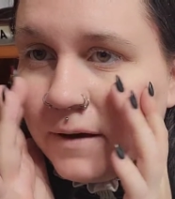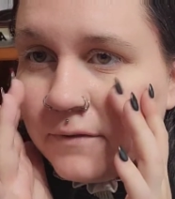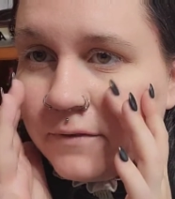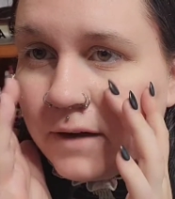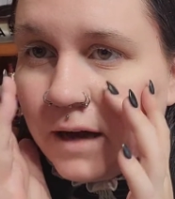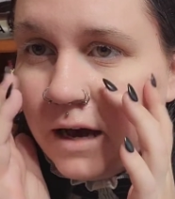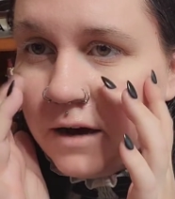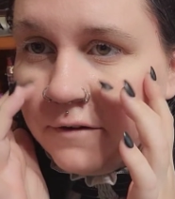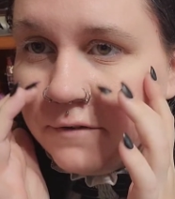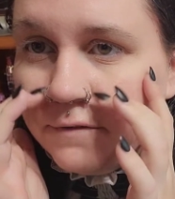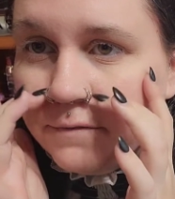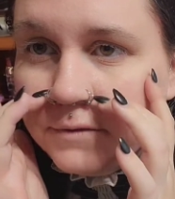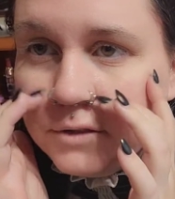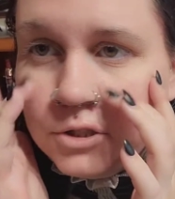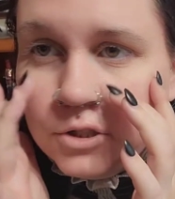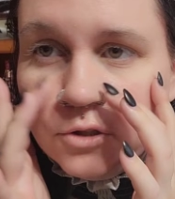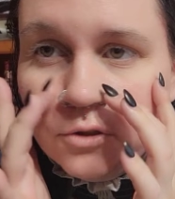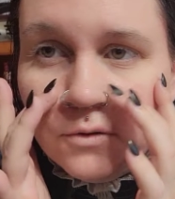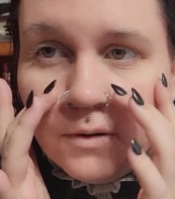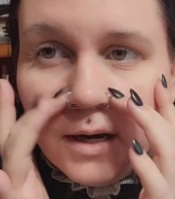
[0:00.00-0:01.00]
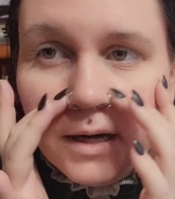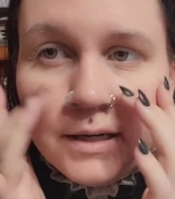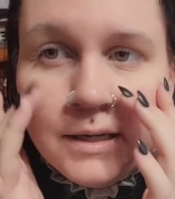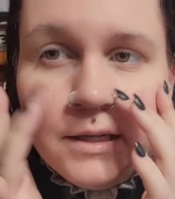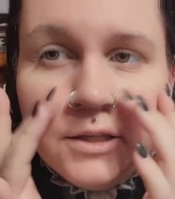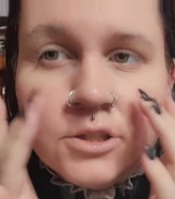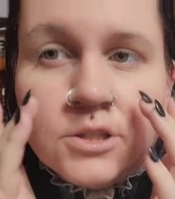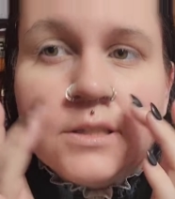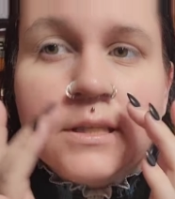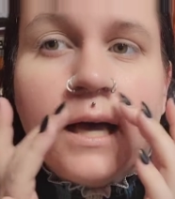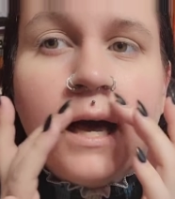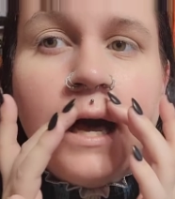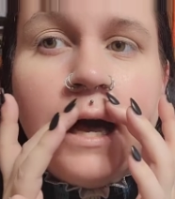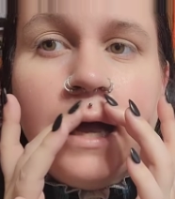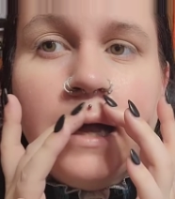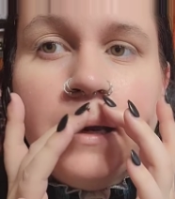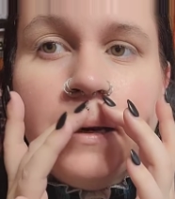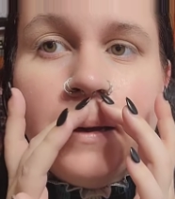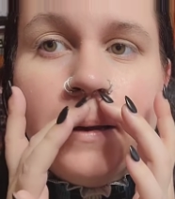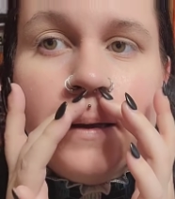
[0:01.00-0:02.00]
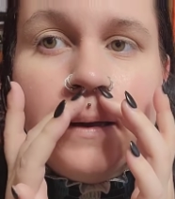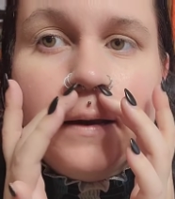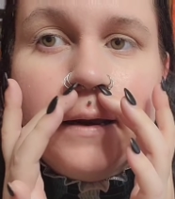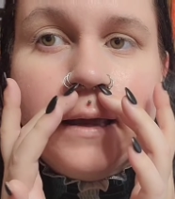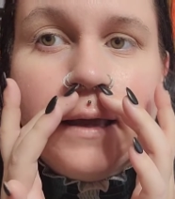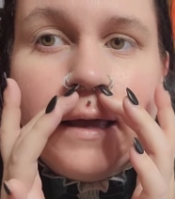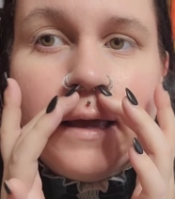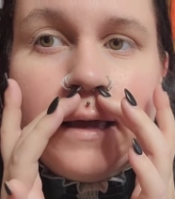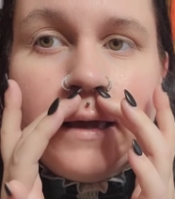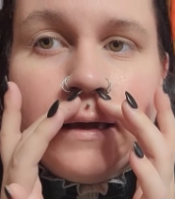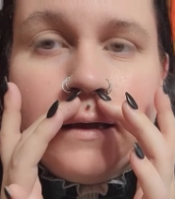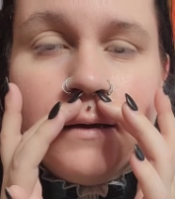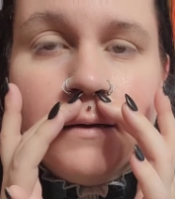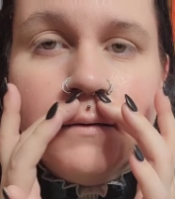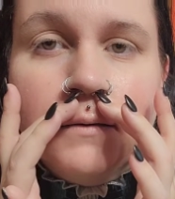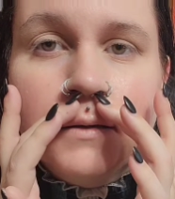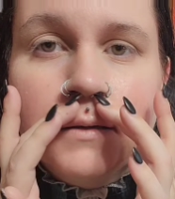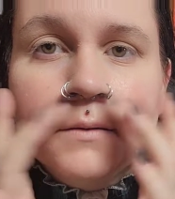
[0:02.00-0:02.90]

I've got 2 on each side and a